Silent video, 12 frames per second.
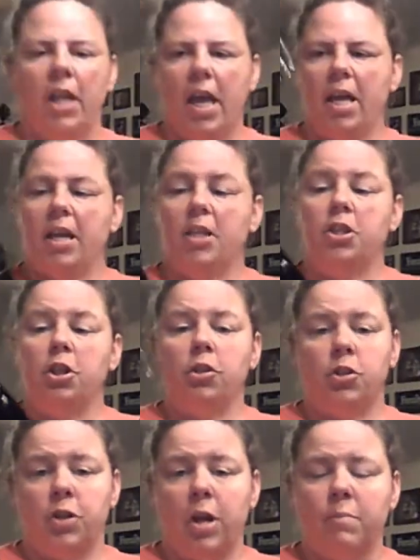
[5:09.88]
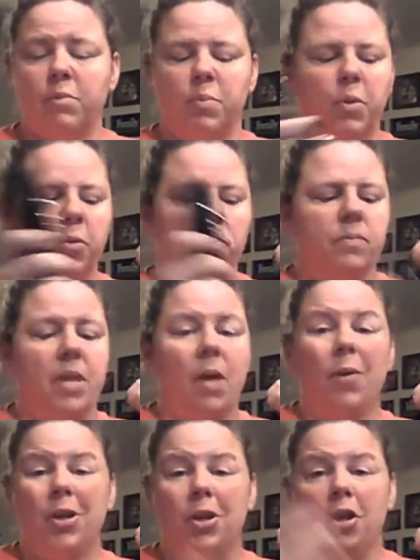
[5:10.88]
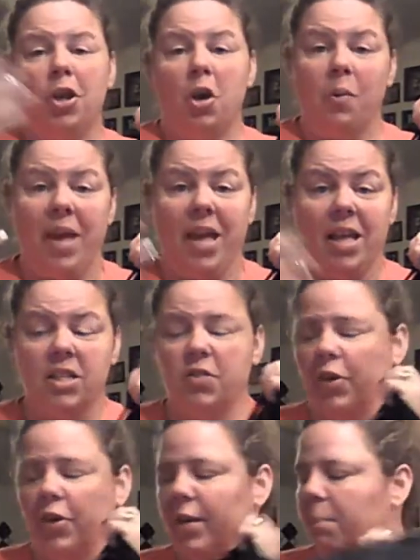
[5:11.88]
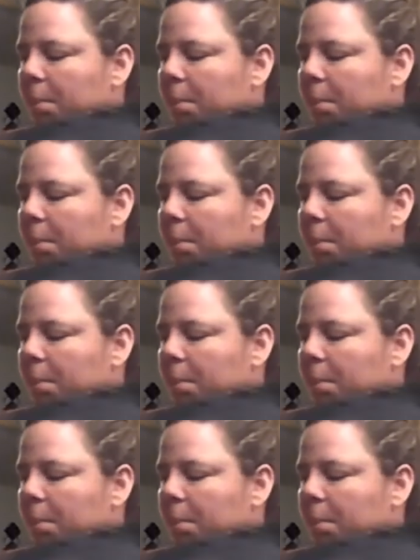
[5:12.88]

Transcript: And a shoulder strap to boot, that way you can go hands-free.